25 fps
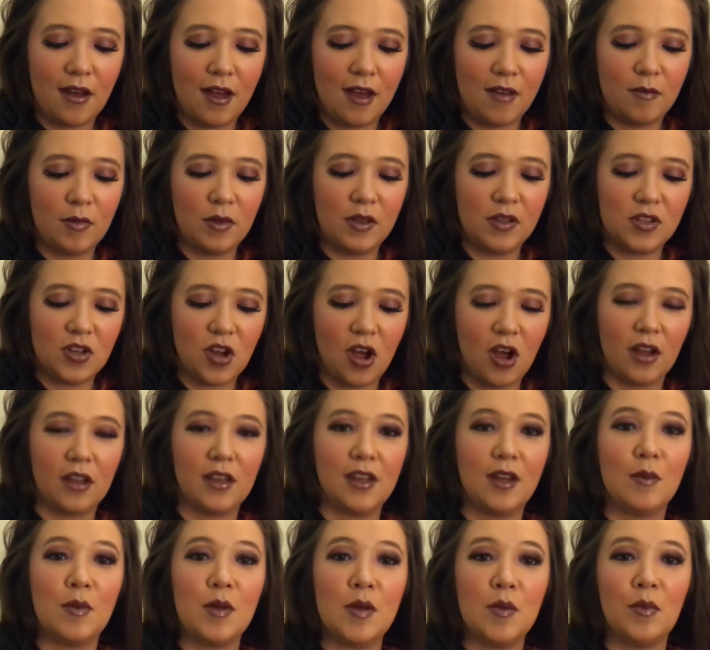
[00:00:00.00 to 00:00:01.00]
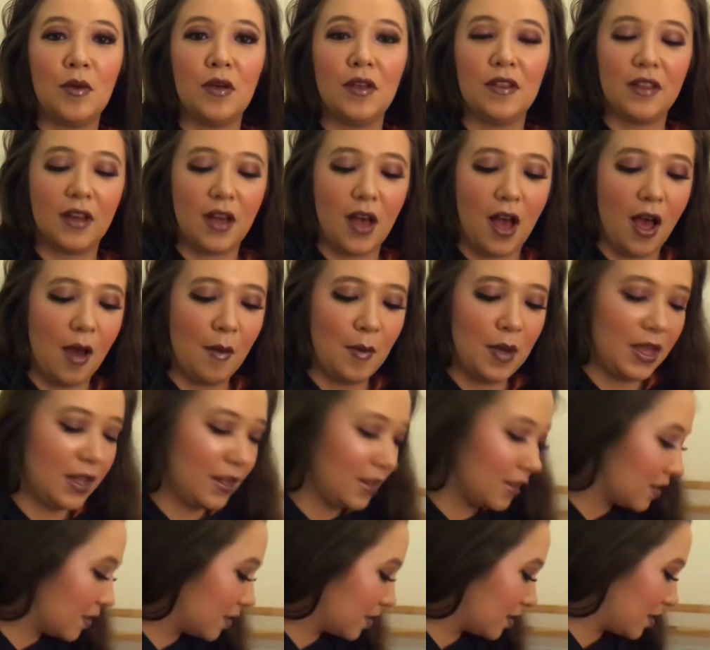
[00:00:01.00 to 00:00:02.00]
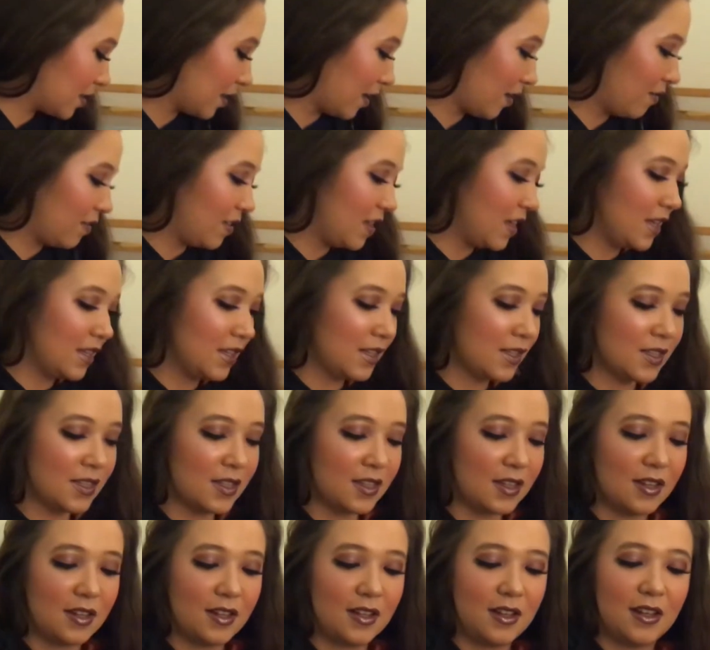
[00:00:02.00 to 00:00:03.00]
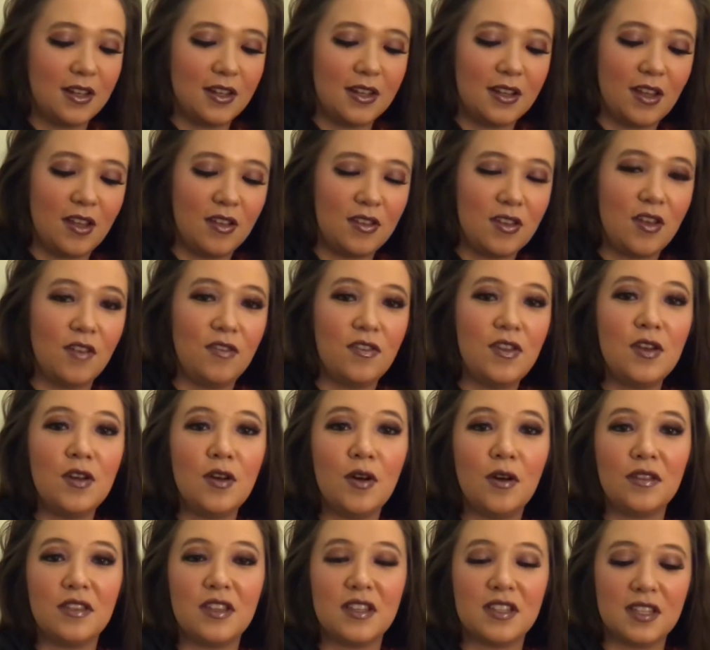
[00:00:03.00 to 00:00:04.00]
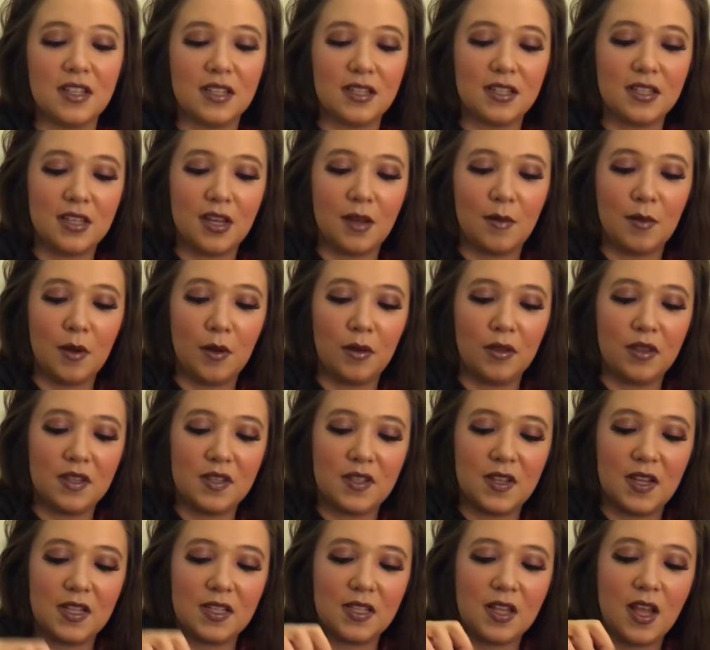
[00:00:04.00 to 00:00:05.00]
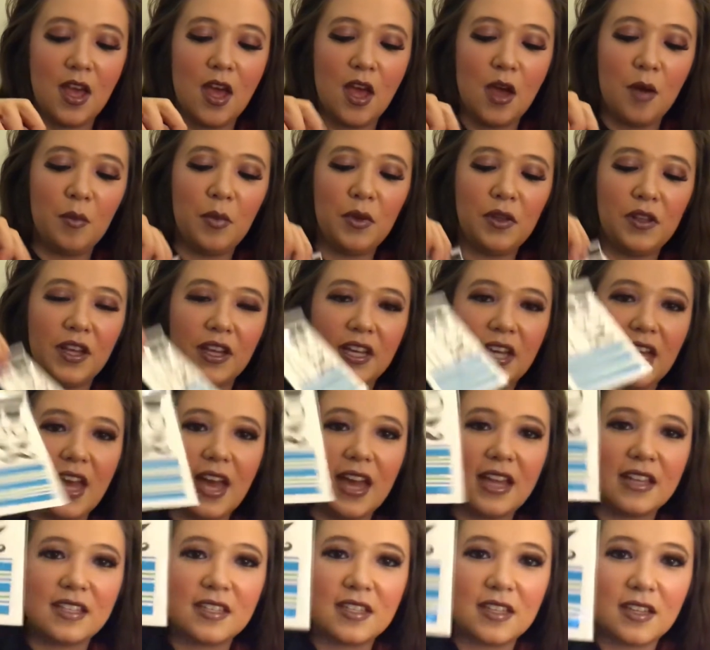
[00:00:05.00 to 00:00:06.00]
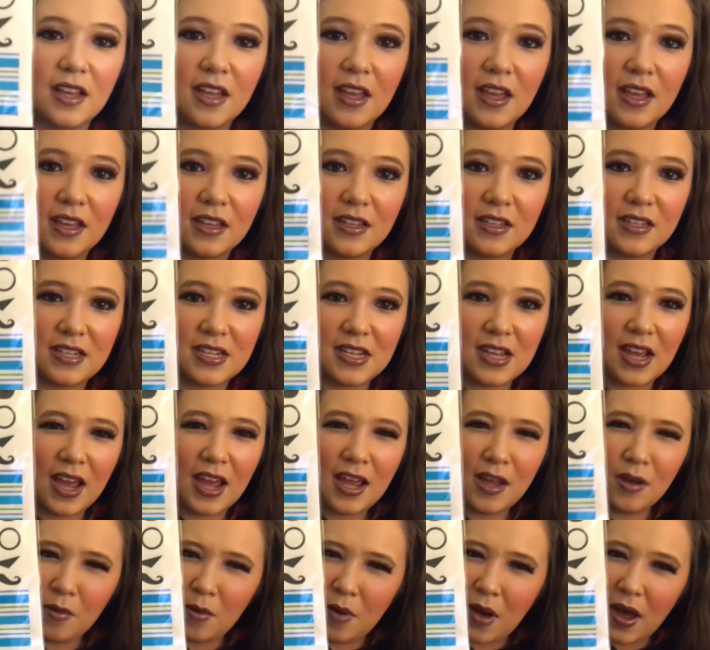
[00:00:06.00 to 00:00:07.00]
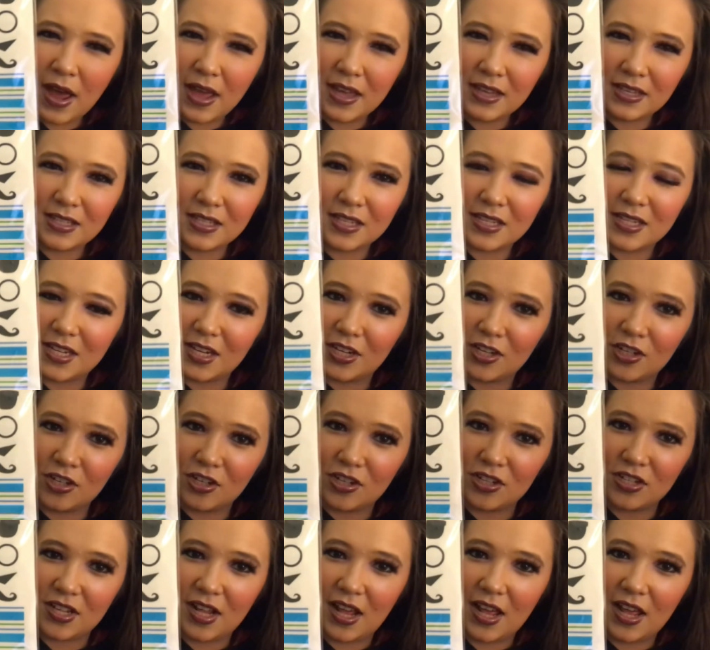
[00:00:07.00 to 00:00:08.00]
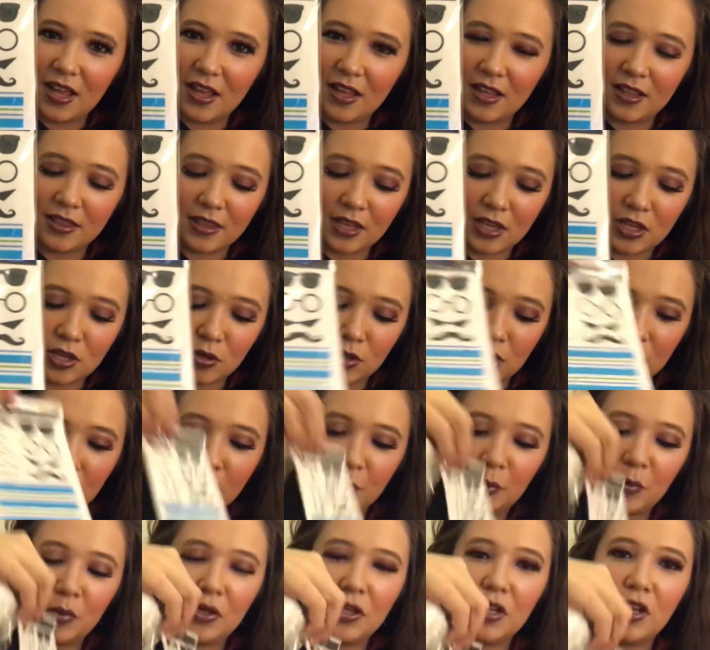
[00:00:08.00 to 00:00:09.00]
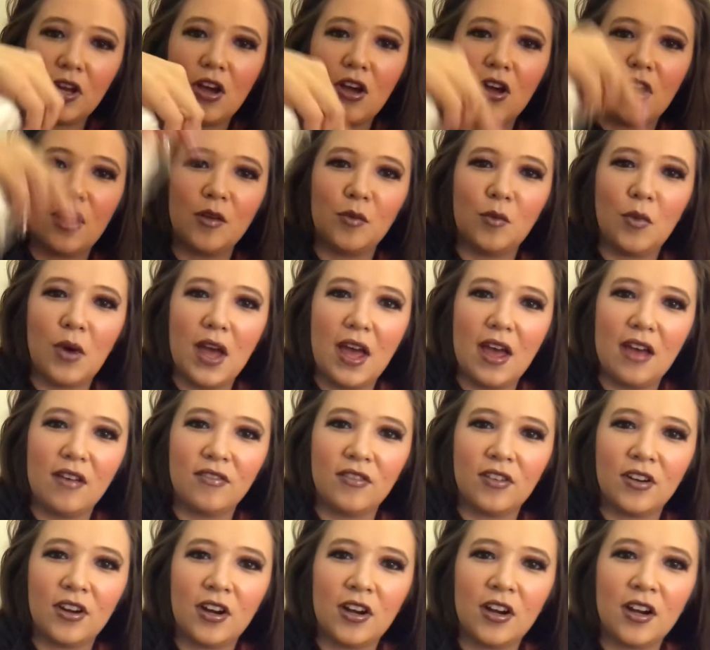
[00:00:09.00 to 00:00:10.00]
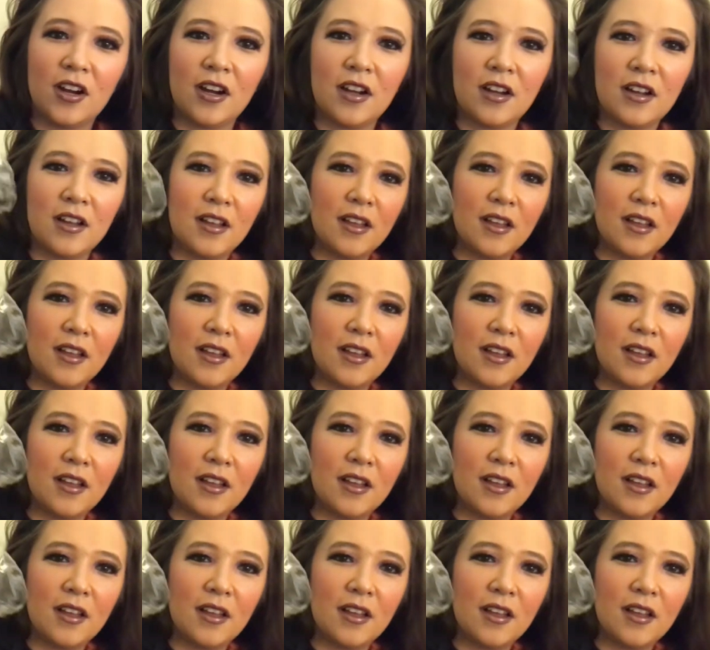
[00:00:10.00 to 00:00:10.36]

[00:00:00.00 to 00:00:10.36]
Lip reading: I've been talking to people in the comments of these. If you know what this is, tell me what this is. But look, it has DIY sticker set that you can put on whatever